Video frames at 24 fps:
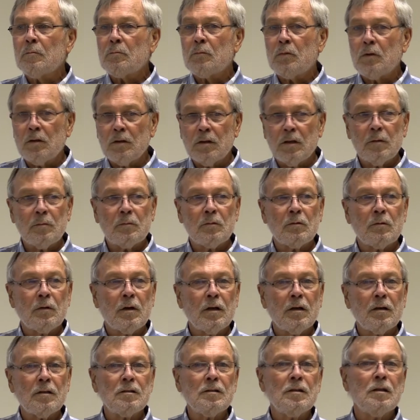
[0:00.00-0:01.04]
pulled up the
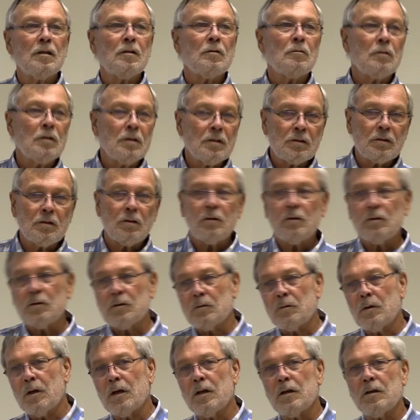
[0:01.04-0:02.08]
rails, and either resold
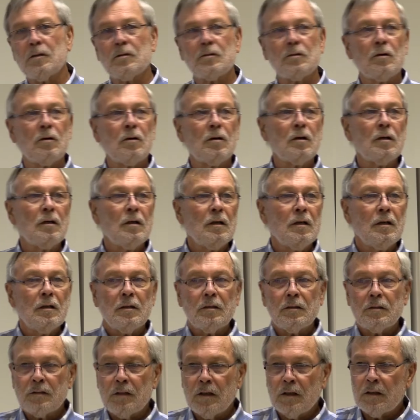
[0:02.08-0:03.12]
the rails or
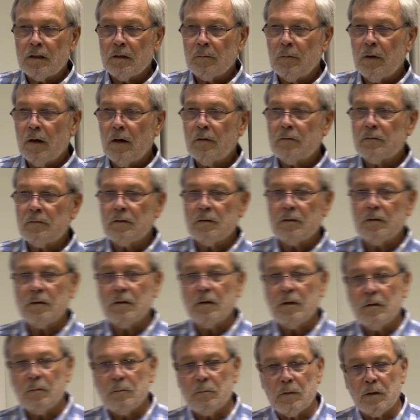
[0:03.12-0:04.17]
sent them off to the,
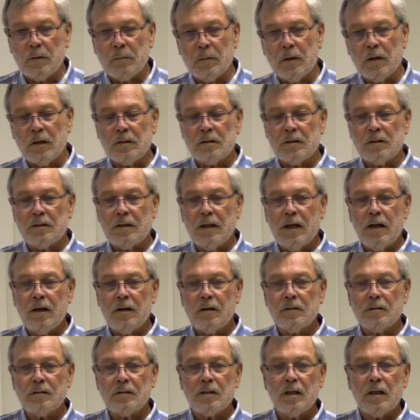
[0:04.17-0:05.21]
be melted
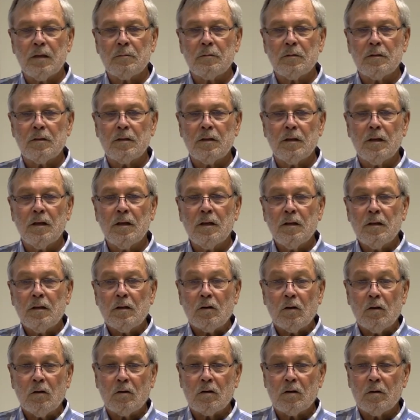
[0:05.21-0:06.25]
down. And same with the
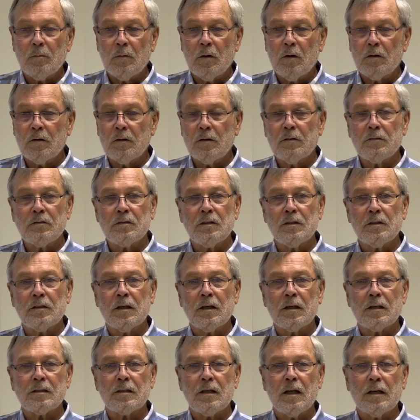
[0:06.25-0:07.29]
locomotives and
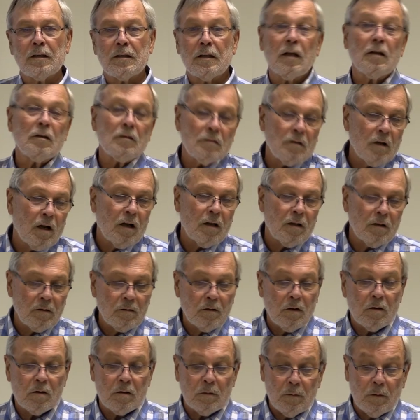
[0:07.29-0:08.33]
things like that. A lot of the
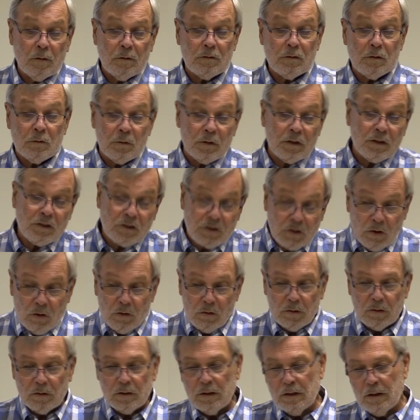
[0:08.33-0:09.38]
locomotives are
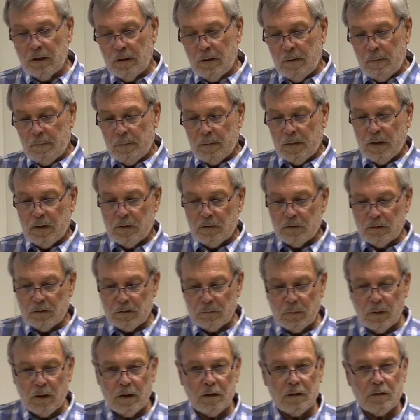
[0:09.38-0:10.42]
resold and
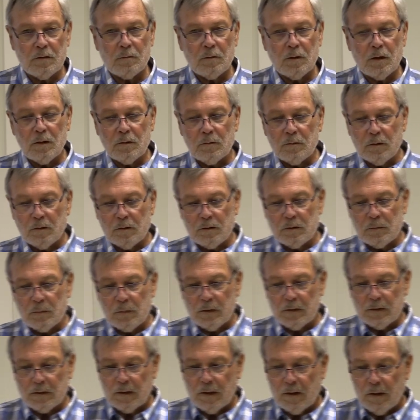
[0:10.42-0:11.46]
used by other railroads,
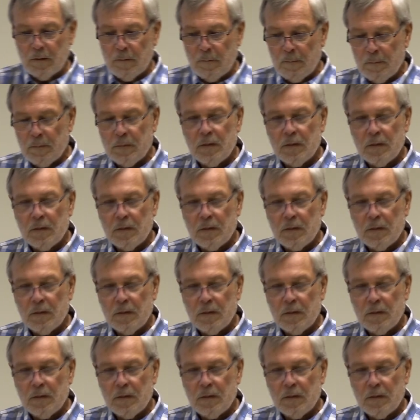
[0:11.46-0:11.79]
but uh,